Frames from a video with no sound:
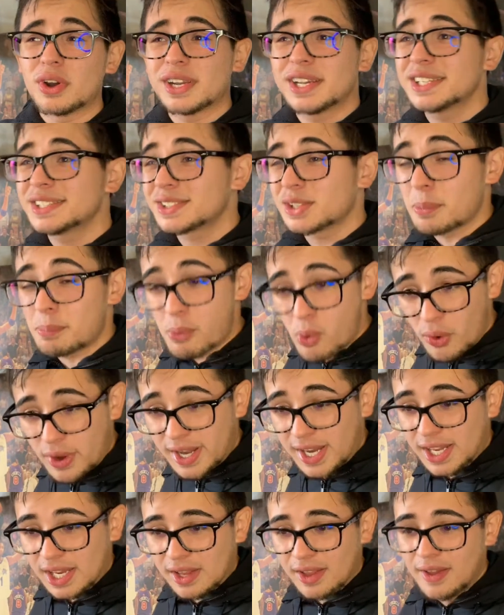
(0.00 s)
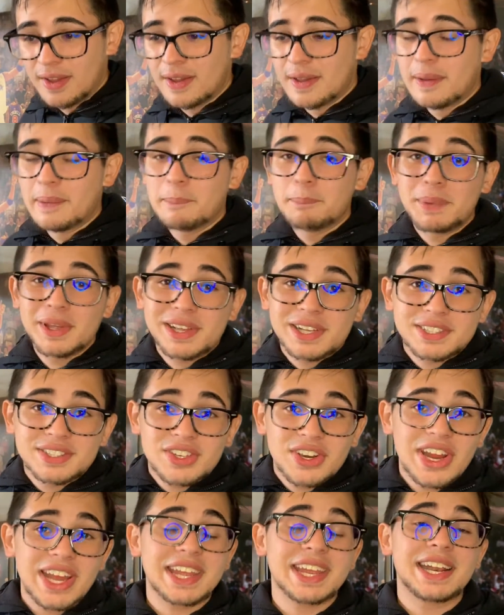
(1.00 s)
disappointing because they're
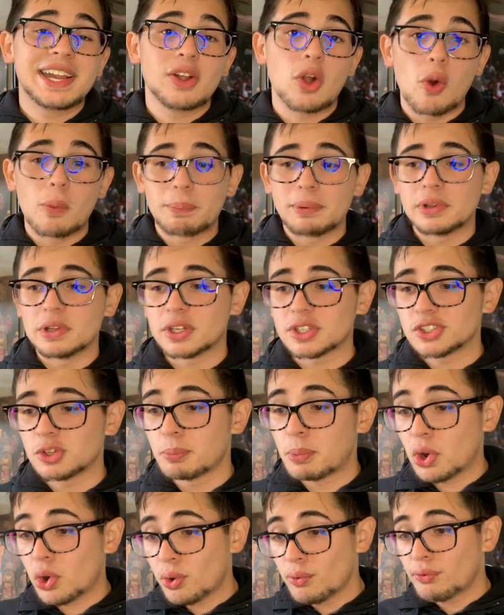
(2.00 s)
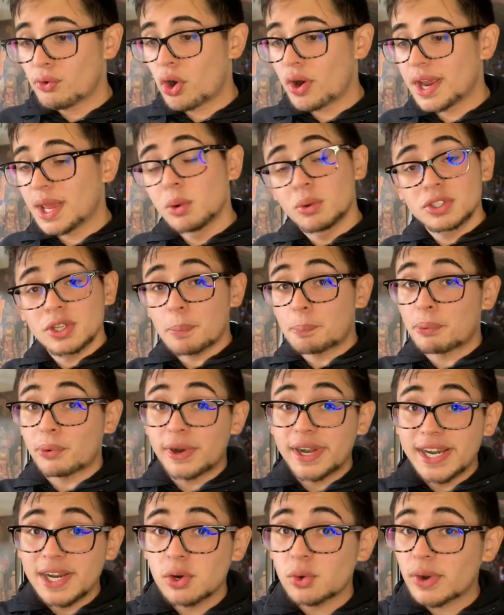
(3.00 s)
not getting open looks. But overall, it was a
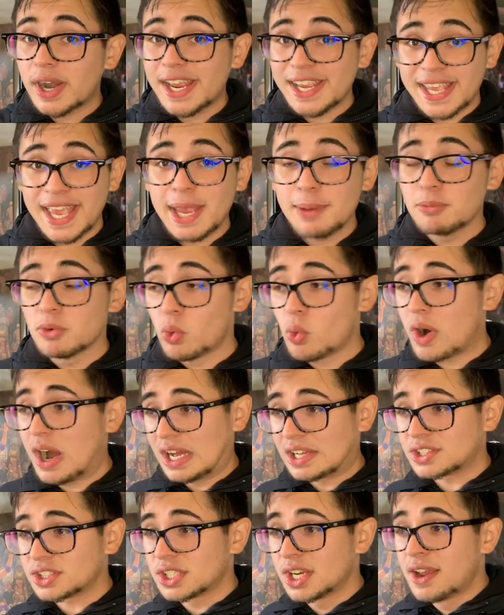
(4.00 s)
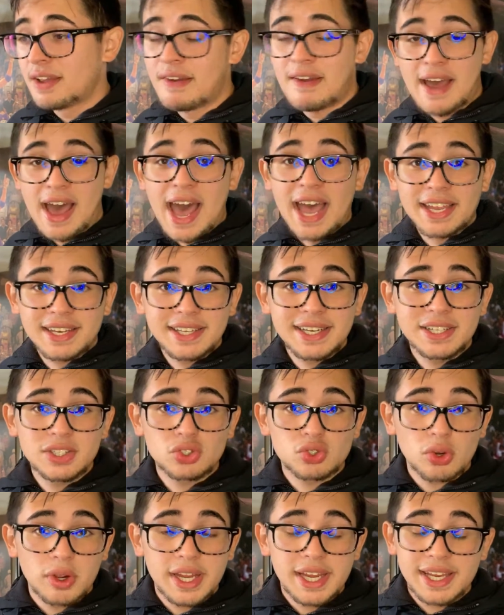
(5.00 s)
pretty great game to watch. I did
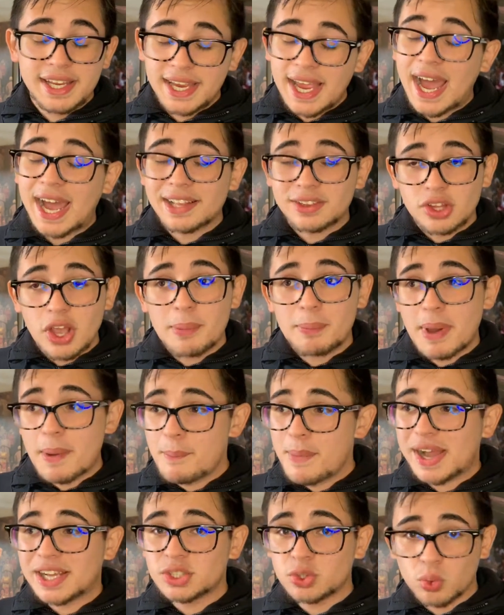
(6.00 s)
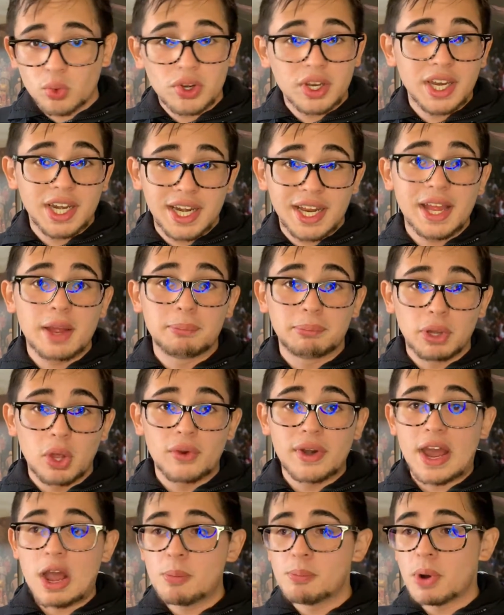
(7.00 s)
enjoy it. Yeah, I thought my Magic were going to get
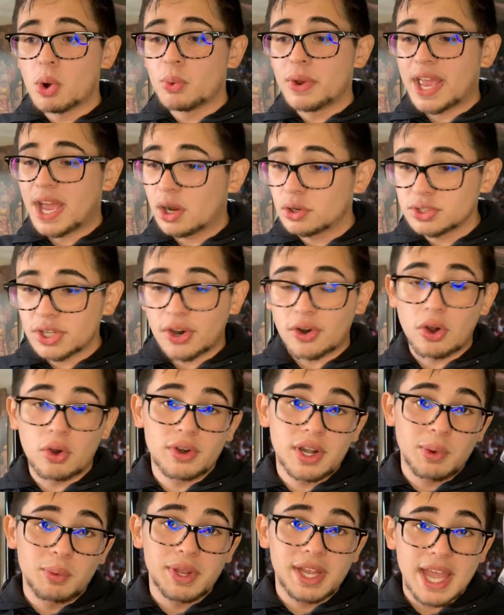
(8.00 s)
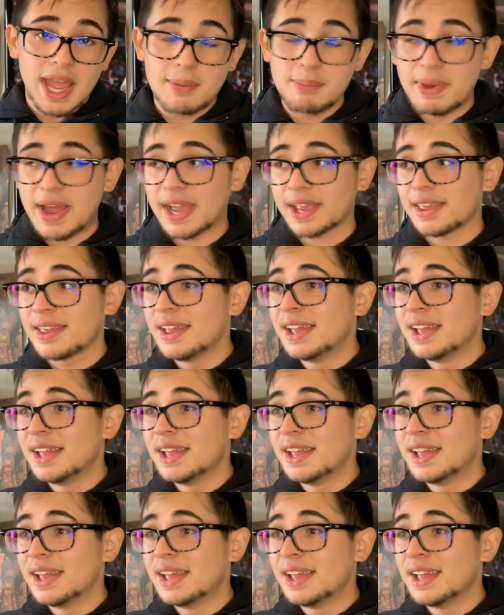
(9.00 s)
blown out, but we held our own and we came back.